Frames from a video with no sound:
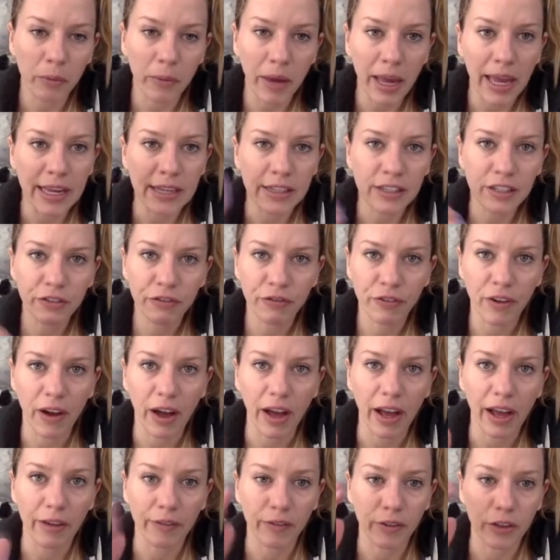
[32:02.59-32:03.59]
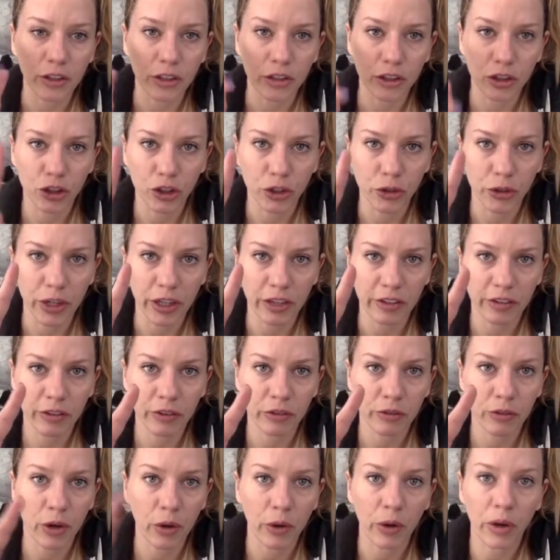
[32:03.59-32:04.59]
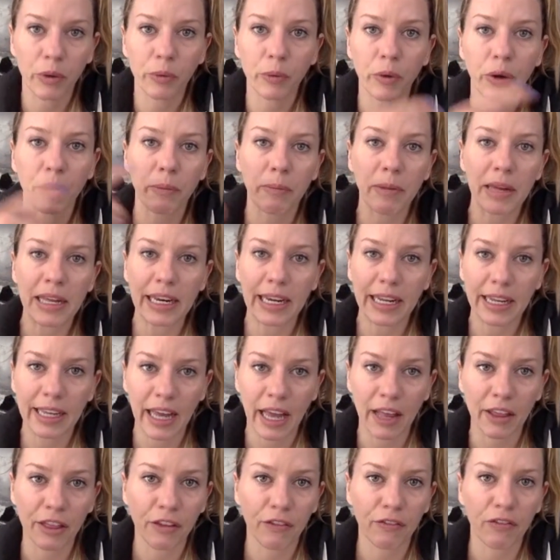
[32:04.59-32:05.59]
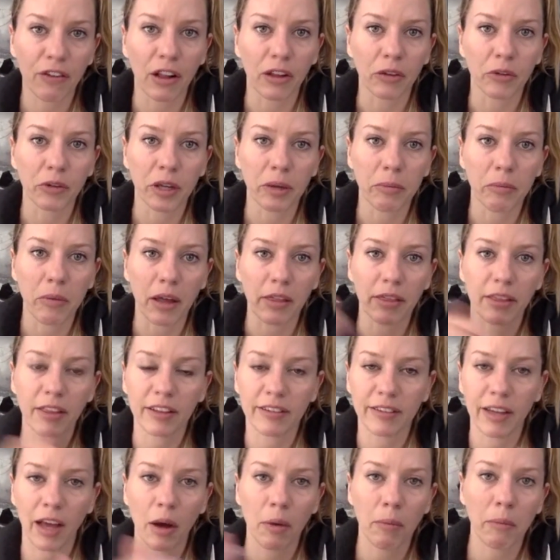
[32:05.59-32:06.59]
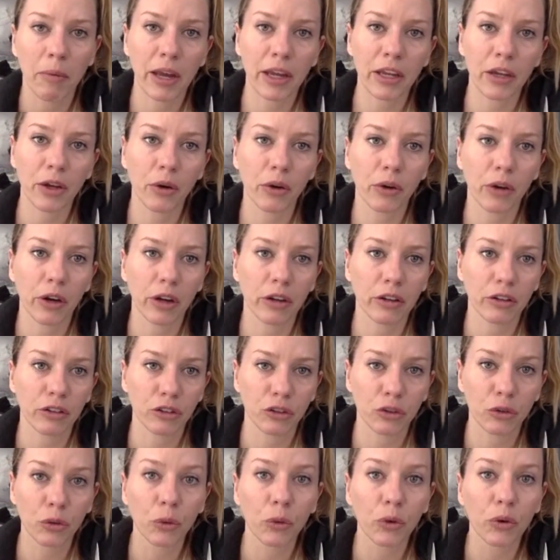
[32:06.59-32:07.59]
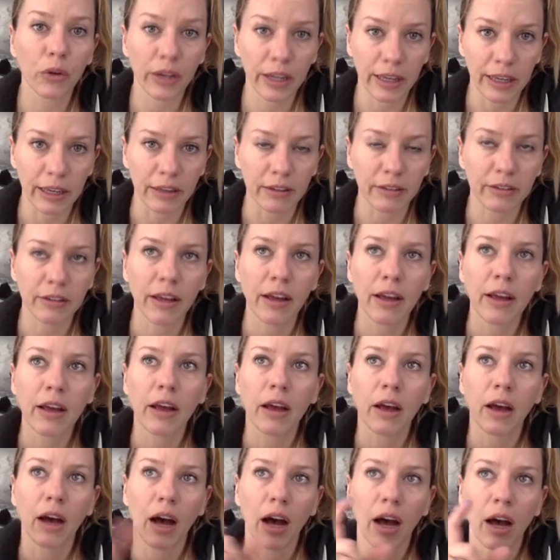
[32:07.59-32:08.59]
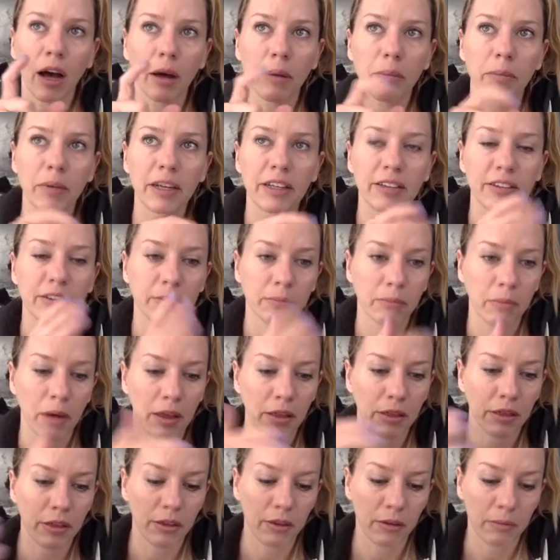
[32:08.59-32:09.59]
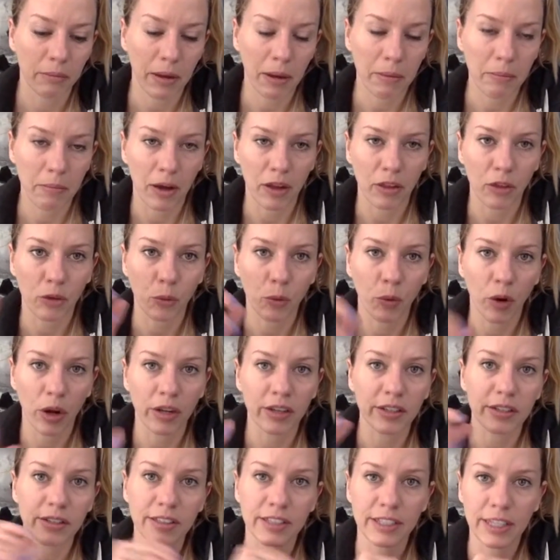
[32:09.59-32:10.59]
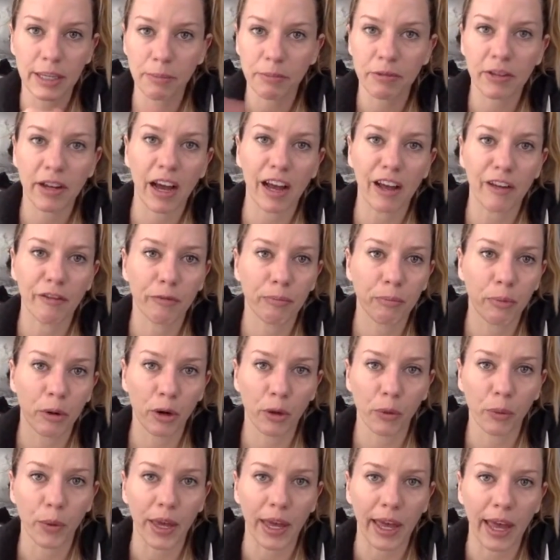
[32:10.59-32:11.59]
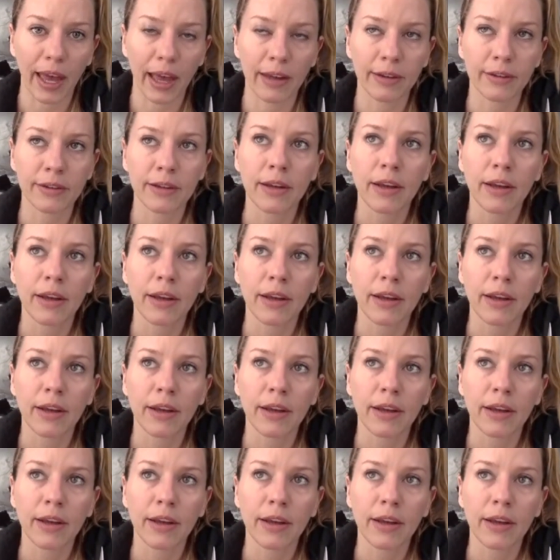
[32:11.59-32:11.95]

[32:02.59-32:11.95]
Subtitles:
8 to 5, 2 days in a row, and we meet again the following month. That's how my yoga school is. It's month by month, one deep dive per weekend.